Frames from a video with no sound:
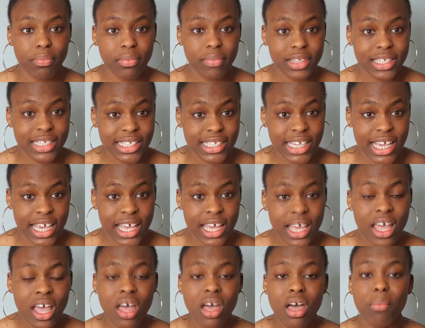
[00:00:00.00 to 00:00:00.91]

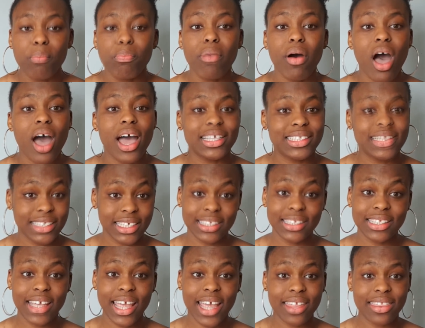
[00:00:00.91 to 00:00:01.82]
C, but I
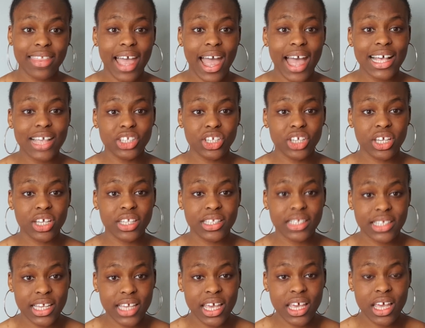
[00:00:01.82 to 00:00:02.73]
didn't get that, as you can
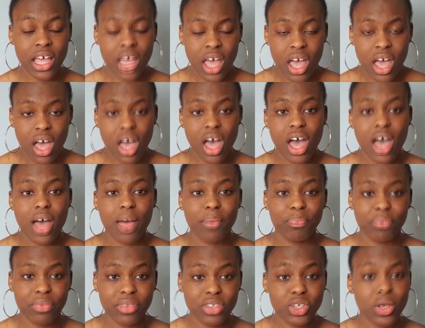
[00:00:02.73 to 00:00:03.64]
see,
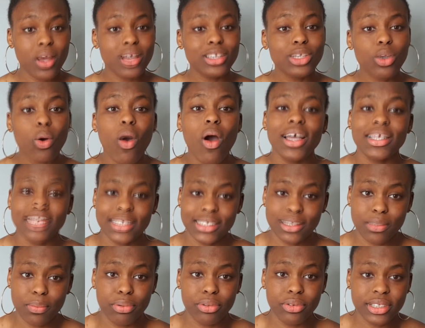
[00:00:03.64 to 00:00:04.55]
so I was quite
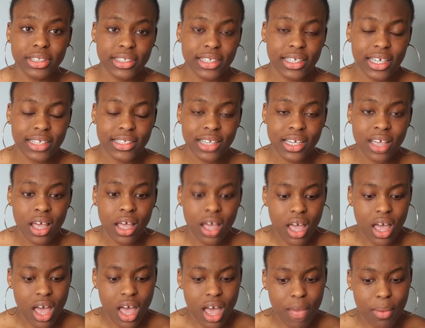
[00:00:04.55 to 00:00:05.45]
disappointed,
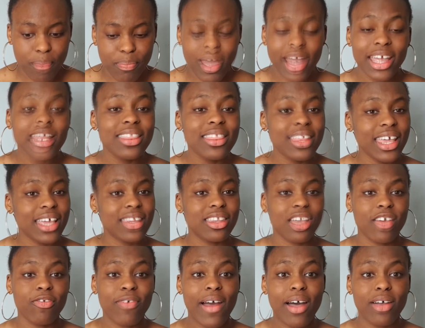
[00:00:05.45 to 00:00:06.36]
but in the
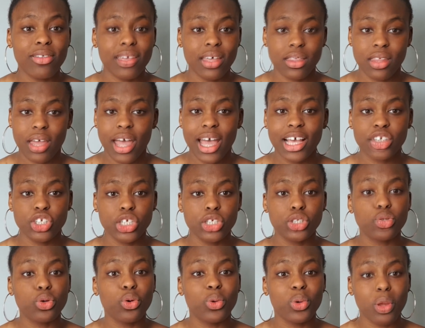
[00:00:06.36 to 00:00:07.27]
end I found out that I
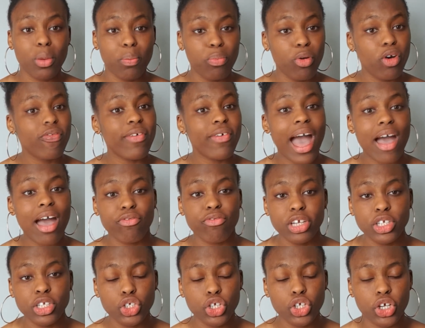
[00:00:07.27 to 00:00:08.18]
actually scored above
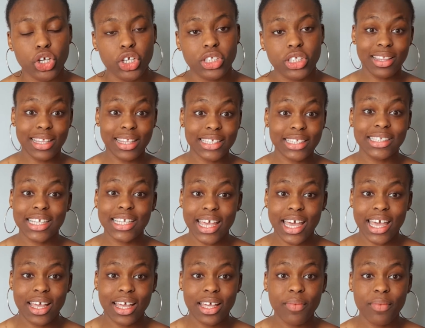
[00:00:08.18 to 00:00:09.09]
average, because this
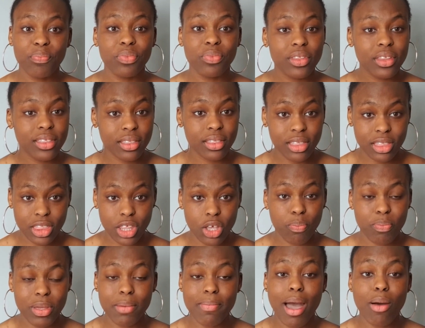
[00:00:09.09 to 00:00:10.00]
year
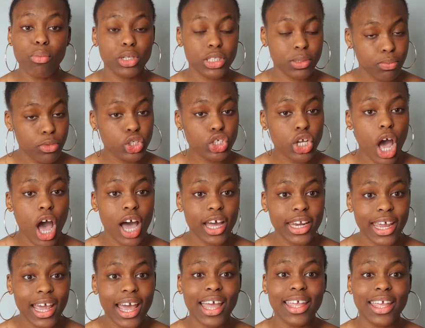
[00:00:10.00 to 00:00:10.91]
the Bmat was much
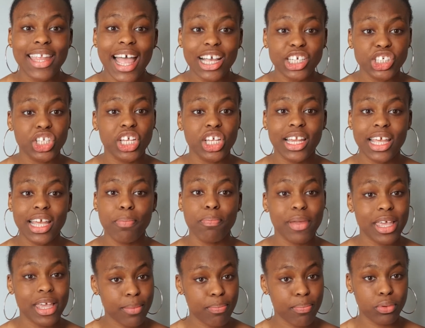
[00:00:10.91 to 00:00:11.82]
harder and nationally
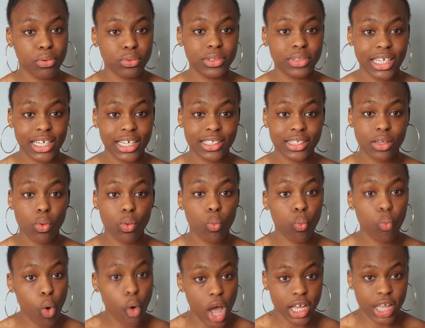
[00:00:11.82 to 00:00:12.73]
people did
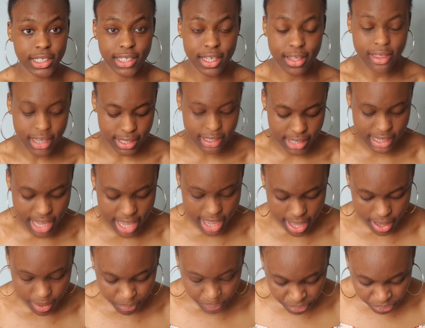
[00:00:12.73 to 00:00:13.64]
worse this
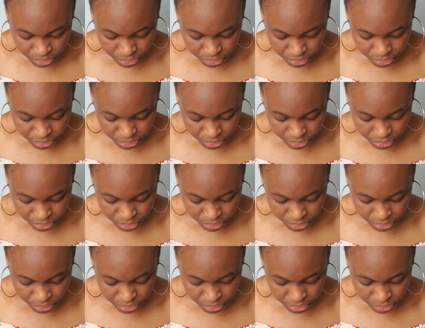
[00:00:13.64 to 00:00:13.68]
year.